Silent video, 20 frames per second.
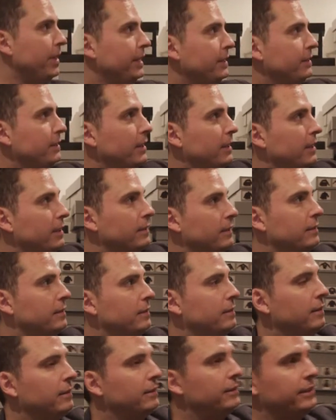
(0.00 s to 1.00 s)
This
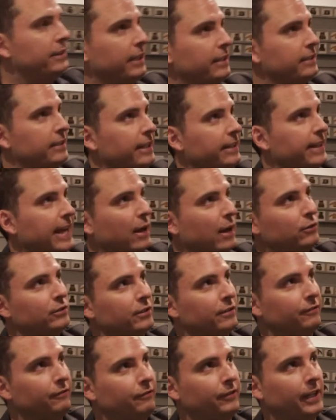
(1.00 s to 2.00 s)
is
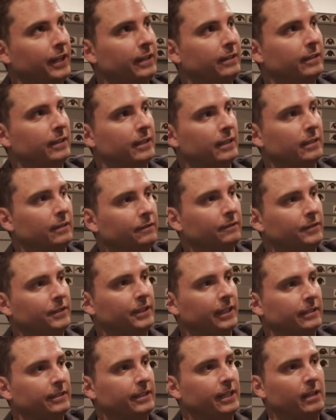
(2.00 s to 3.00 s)
60,000 feet of
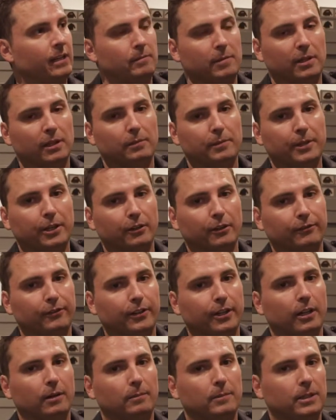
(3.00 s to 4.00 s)
16 millimeter
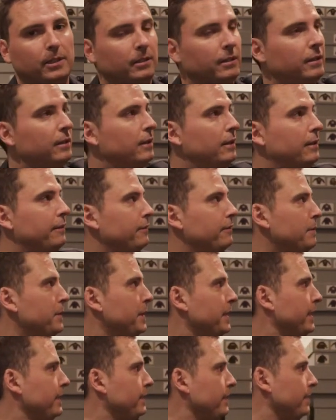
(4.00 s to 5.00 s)
film from
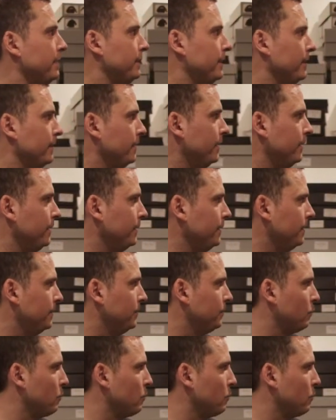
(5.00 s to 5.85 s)
the 1960s.